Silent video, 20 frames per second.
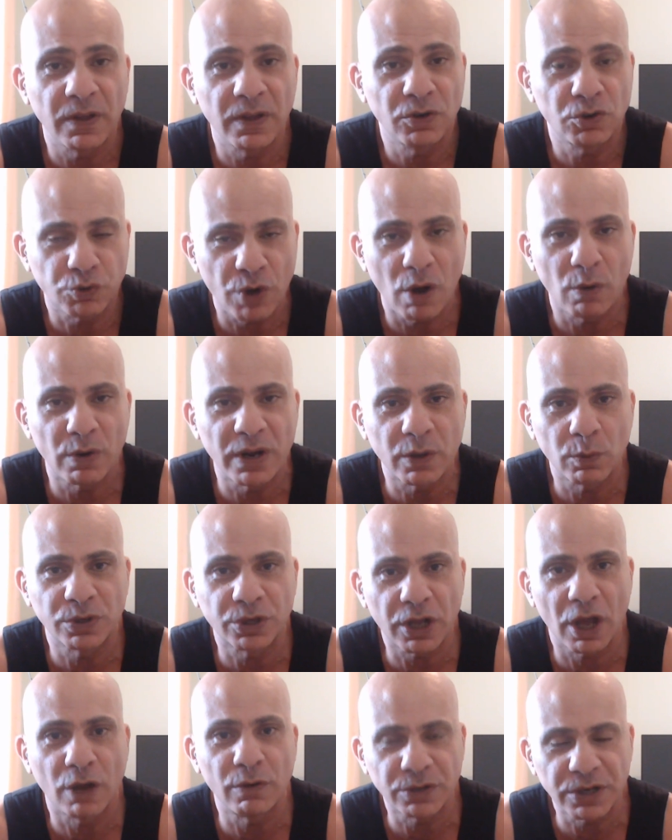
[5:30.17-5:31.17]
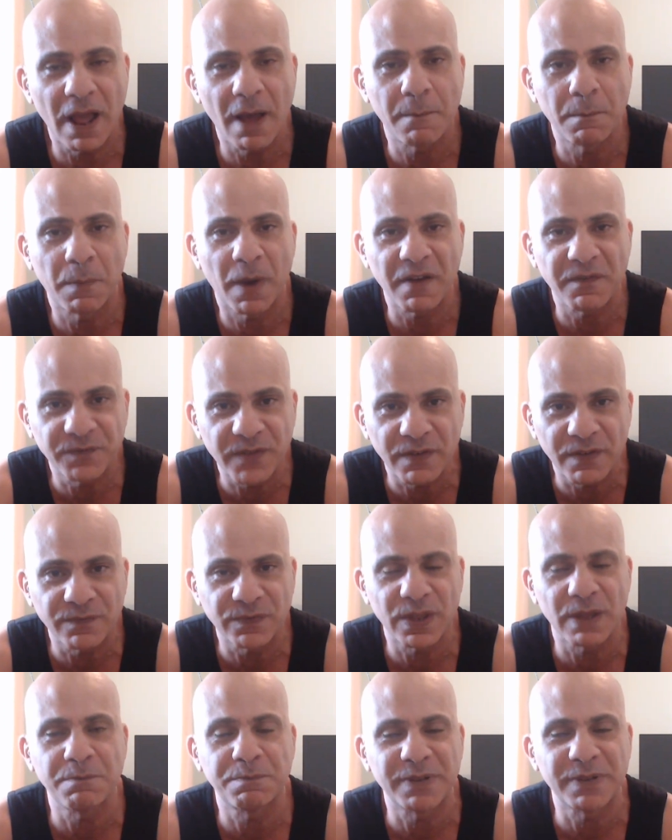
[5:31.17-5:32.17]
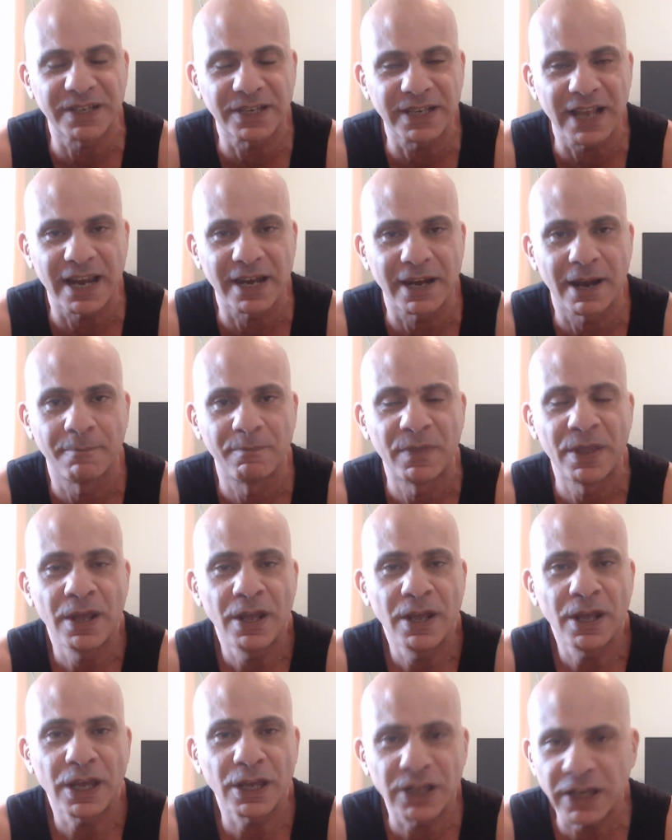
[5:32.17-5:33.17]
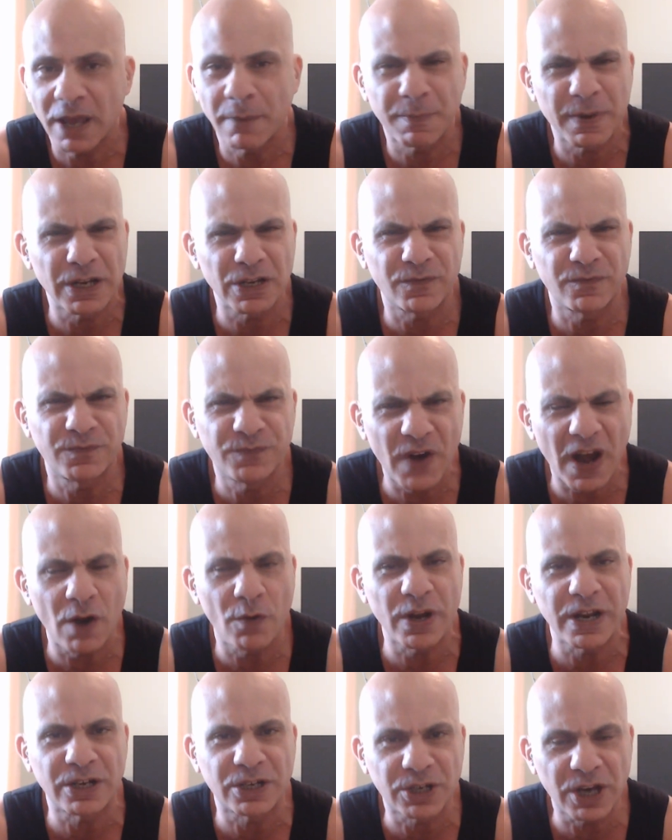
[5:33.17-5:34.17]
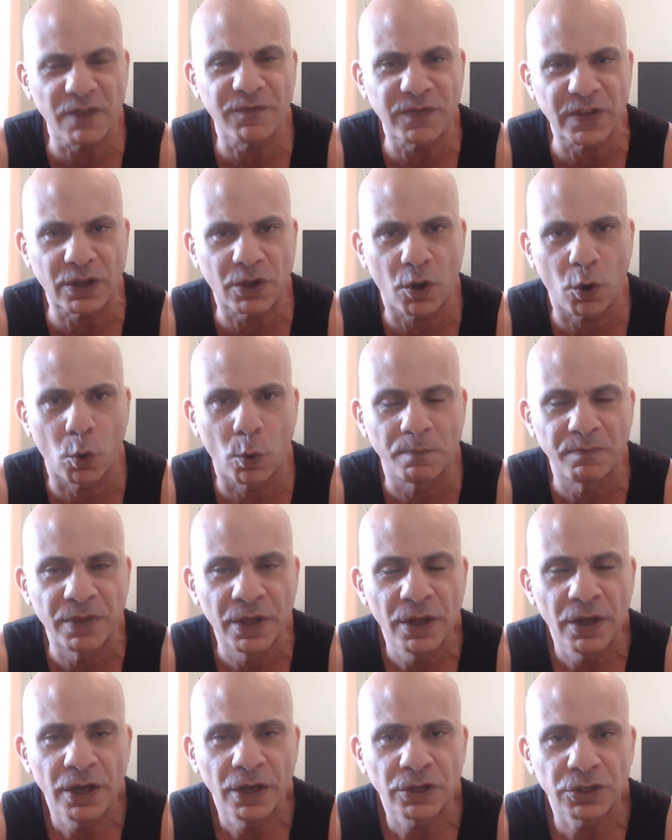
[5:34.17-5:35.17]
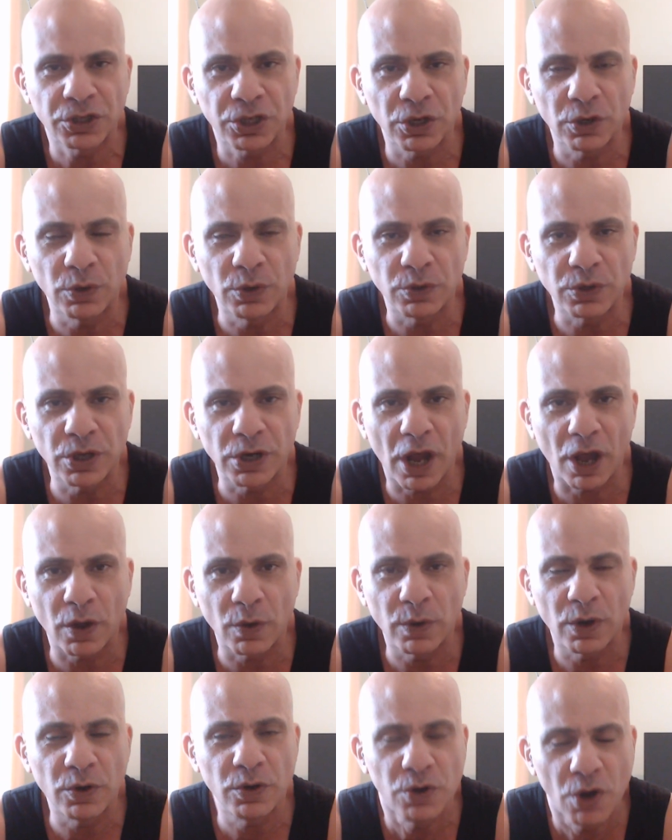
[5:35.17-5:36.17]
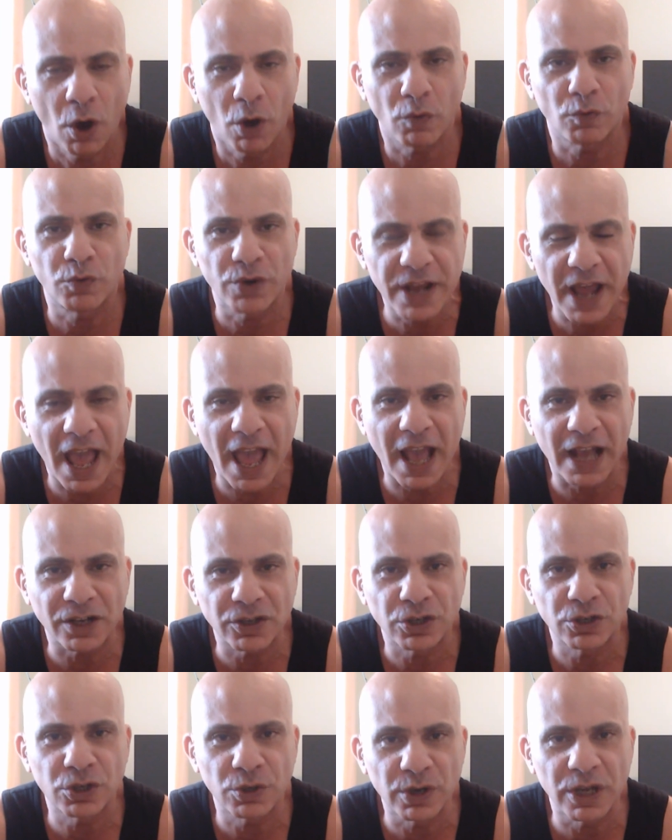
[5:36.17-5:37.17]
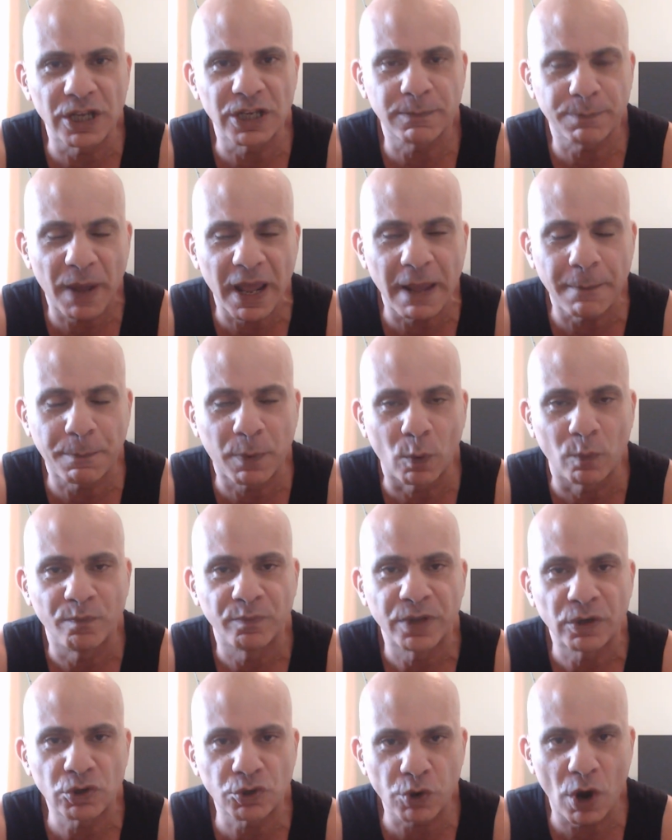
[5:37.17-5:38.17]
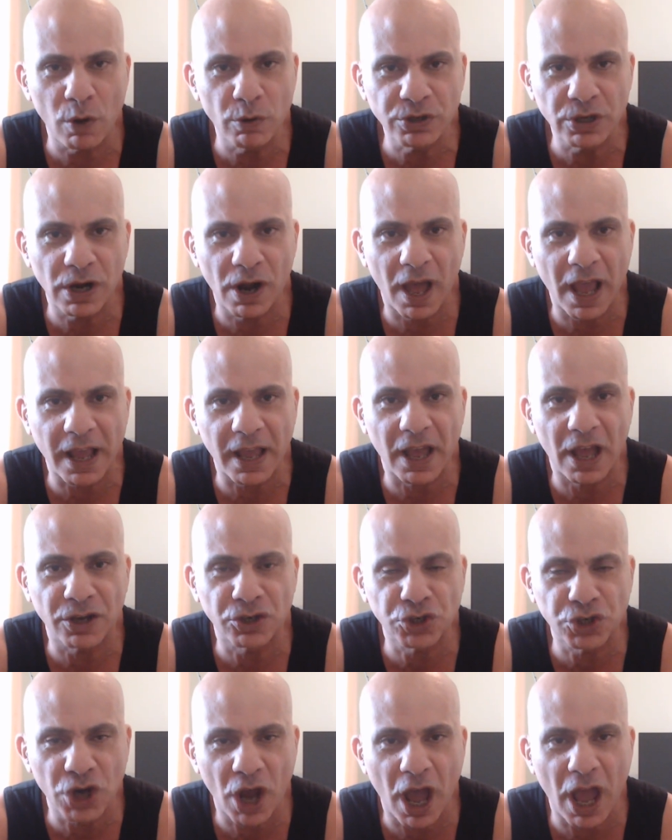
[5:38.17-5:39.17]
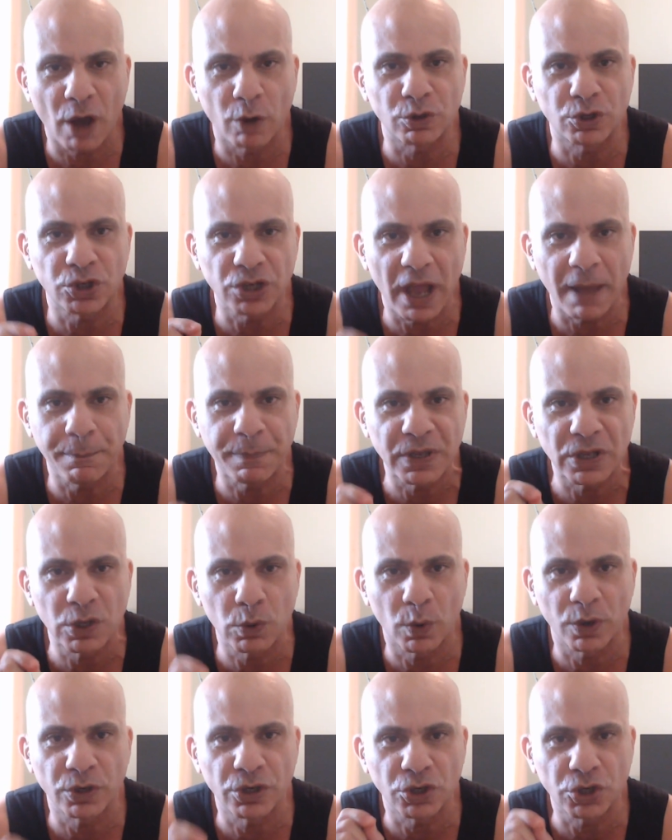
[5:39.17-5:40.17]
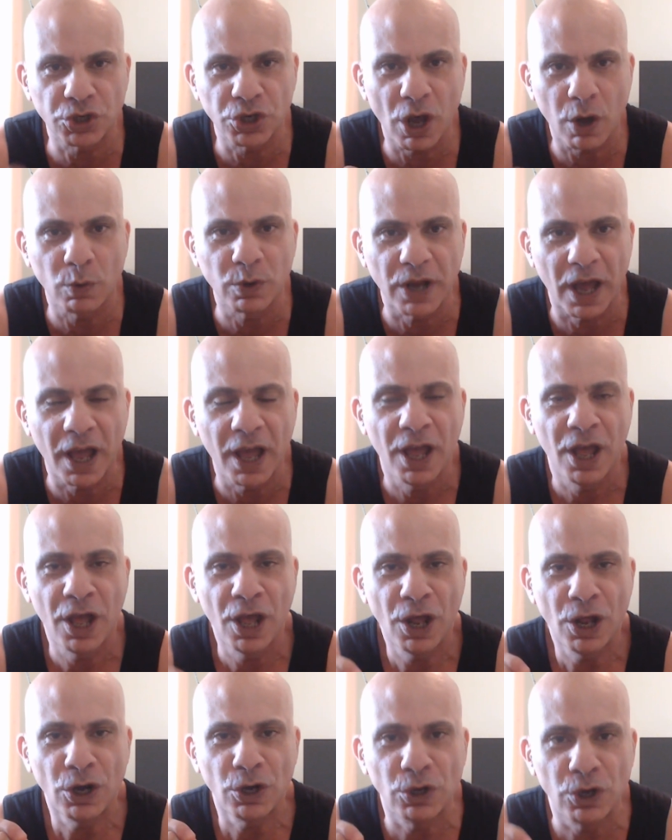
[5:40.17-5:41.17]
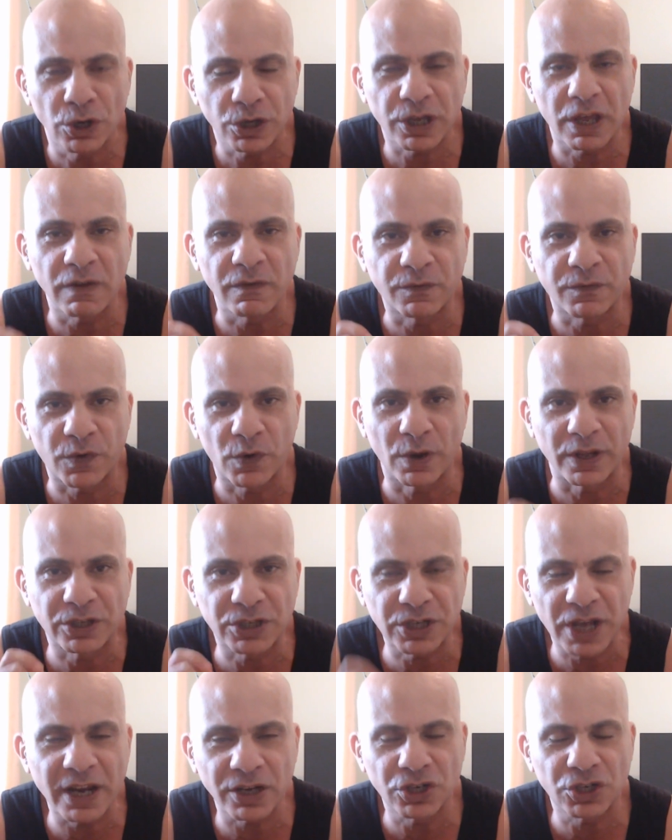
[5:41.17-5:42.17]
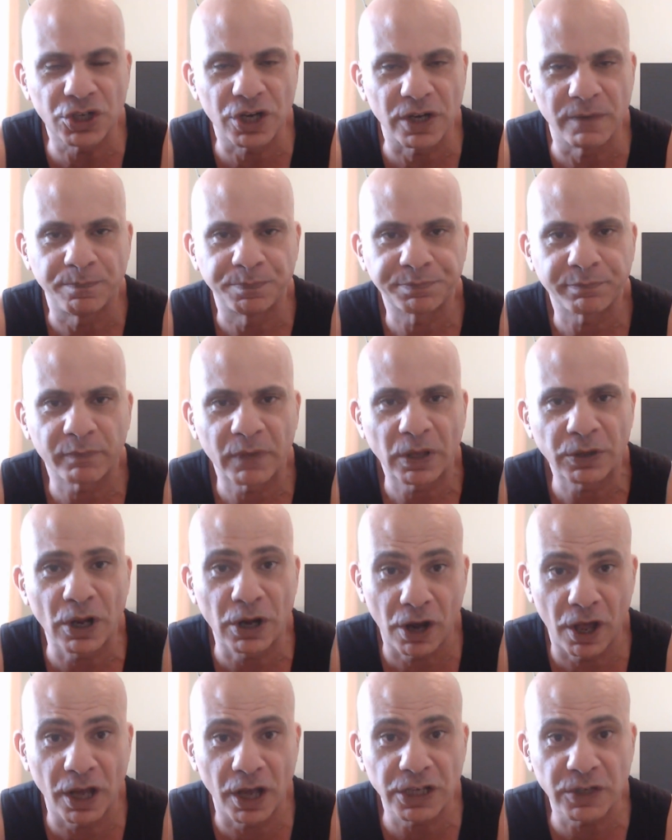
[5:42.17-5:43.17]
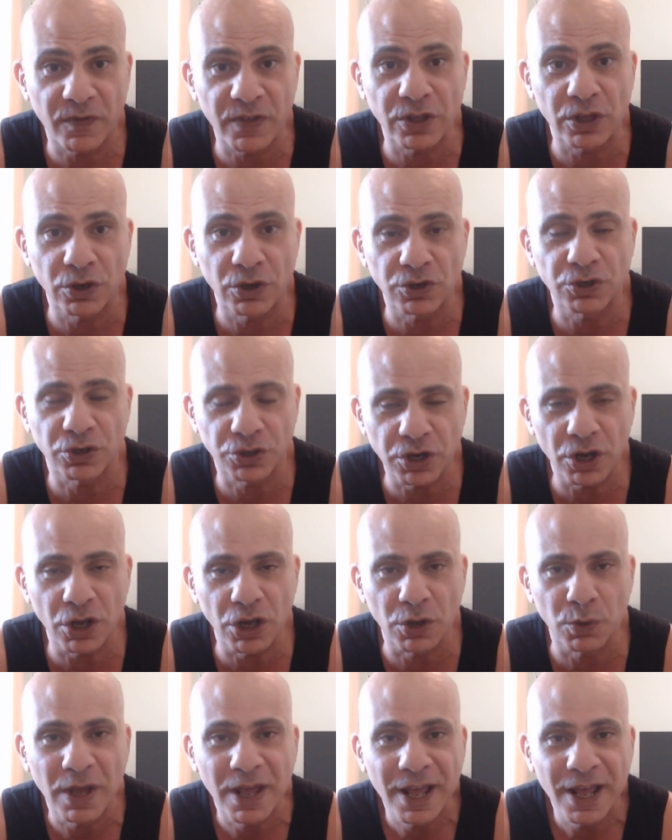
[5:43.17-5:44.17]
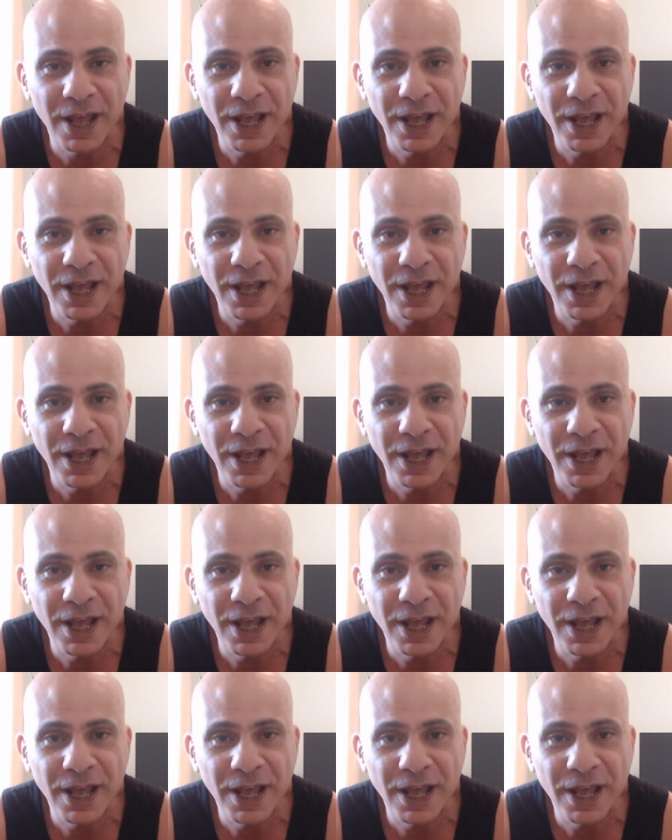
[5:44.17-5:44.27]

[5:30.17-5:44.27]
trolling would go down by 15% a year. But it's very difficult to, you know, not react to these people. Trolls are like a child tapping you on the shoulder, looking for attention. The last thing you should do